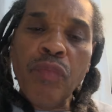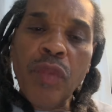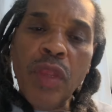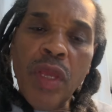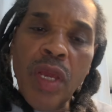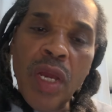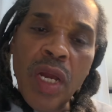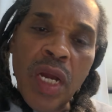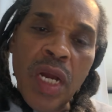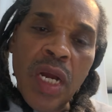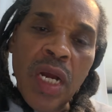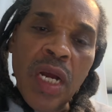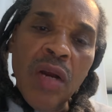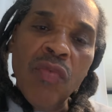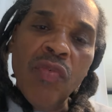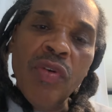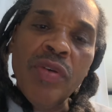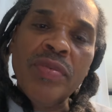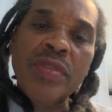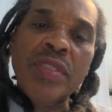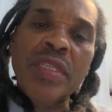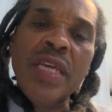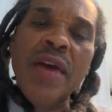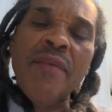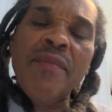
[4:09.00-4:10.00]
uh, we
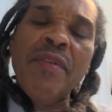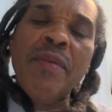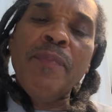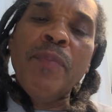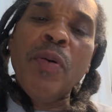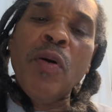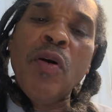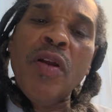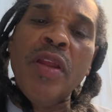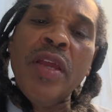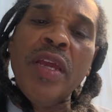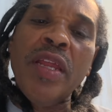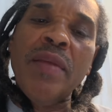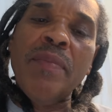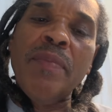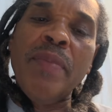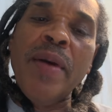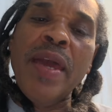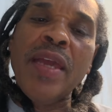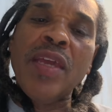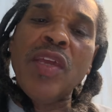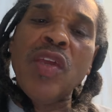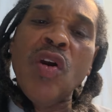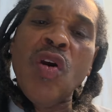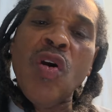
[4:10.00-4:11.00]
was having a party in the
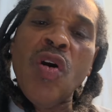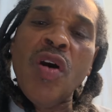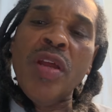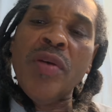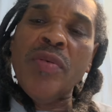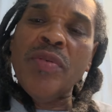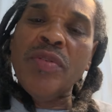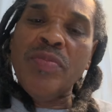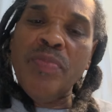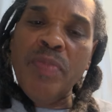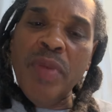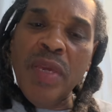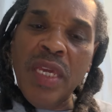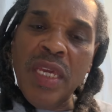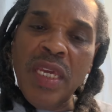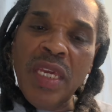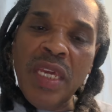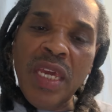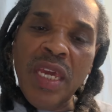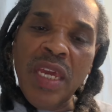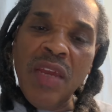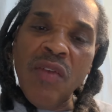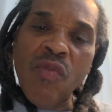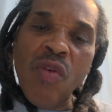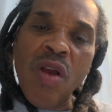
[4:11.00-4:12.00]
backyard. It was me,
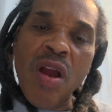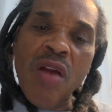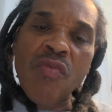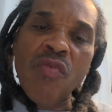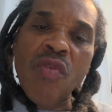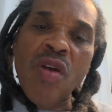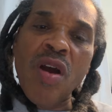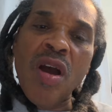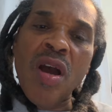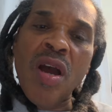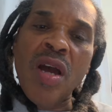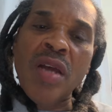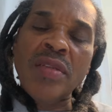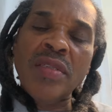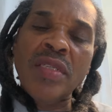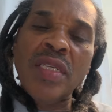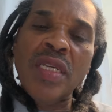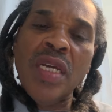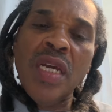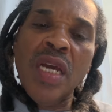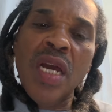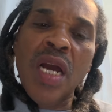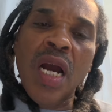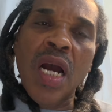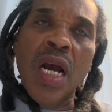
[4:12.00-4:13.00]
King Ron Ron,
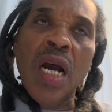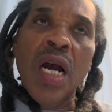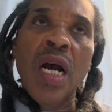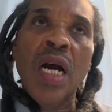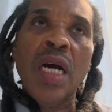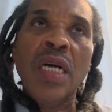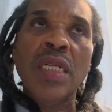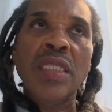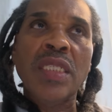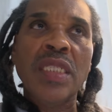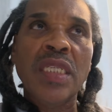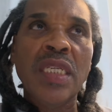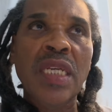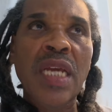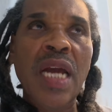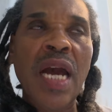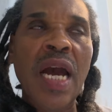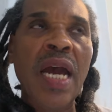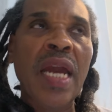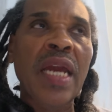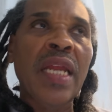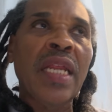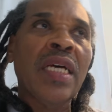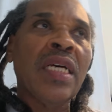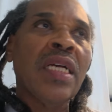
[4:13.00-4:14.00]
uh,
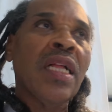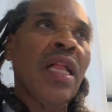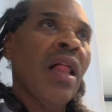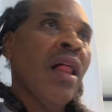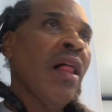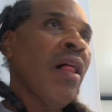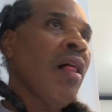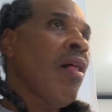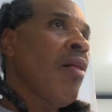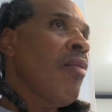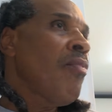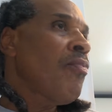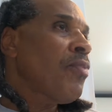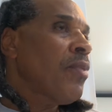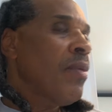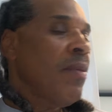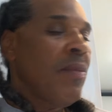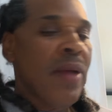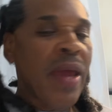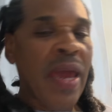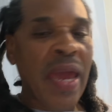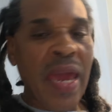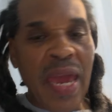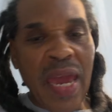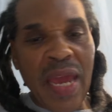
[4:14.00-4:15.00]
T.I.
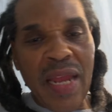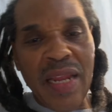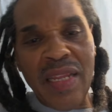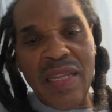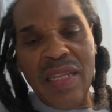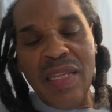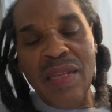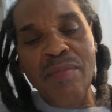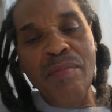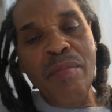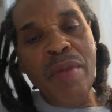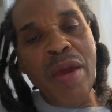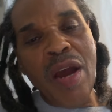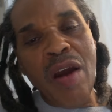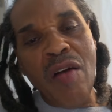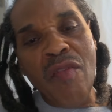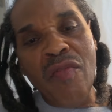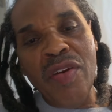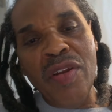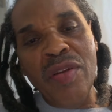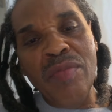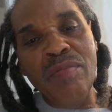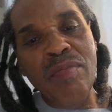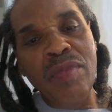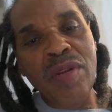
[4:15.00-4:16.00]
uh,
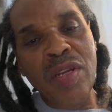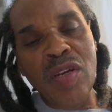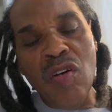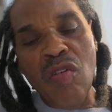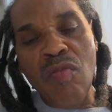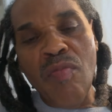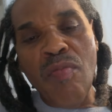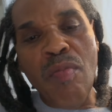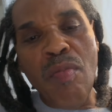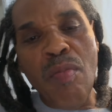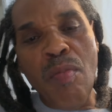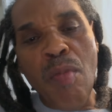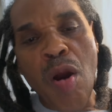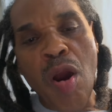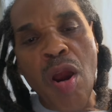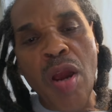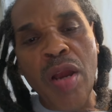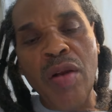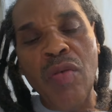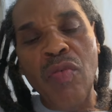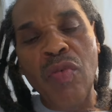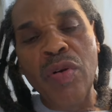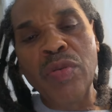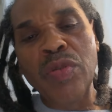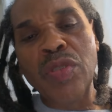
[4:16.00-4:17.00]
Melvin, Lil
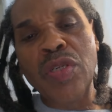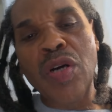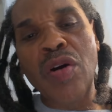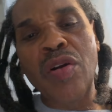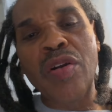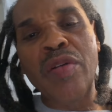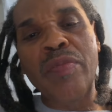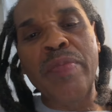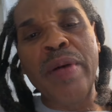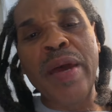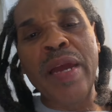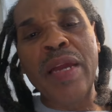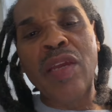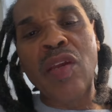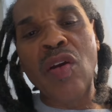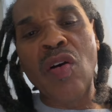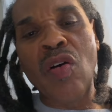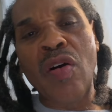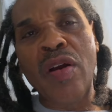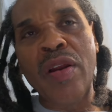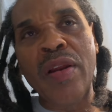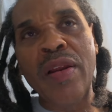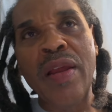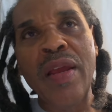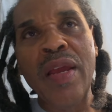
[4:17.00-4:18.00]
Mark. We was all in the
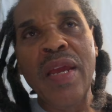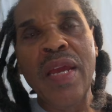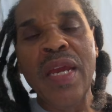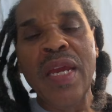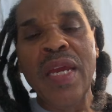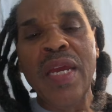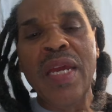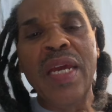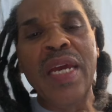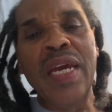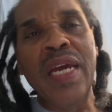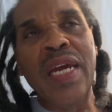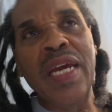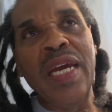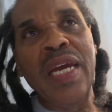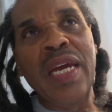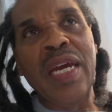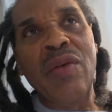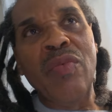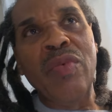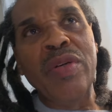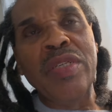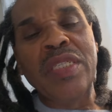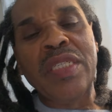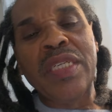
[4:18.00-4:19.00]
backyard,
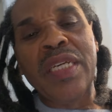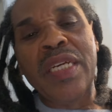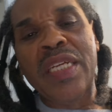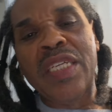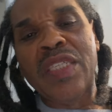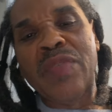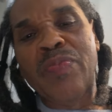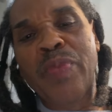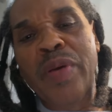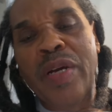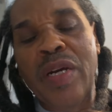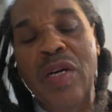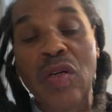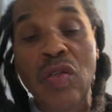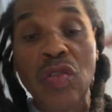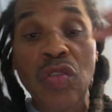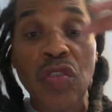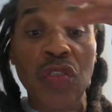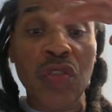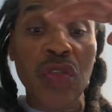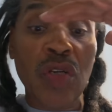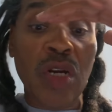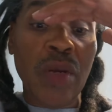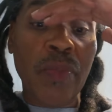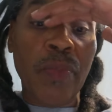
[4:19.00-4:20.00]
and we seen this big old
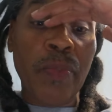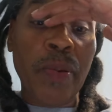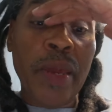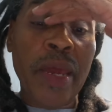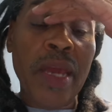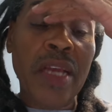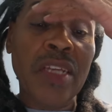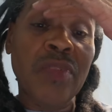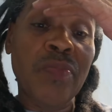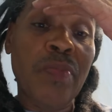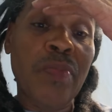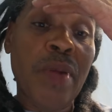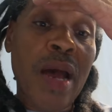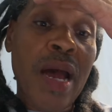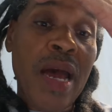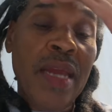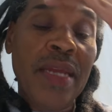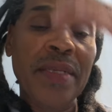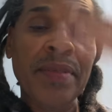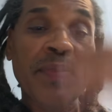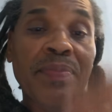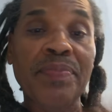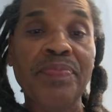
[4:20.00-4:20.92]
truck pass by.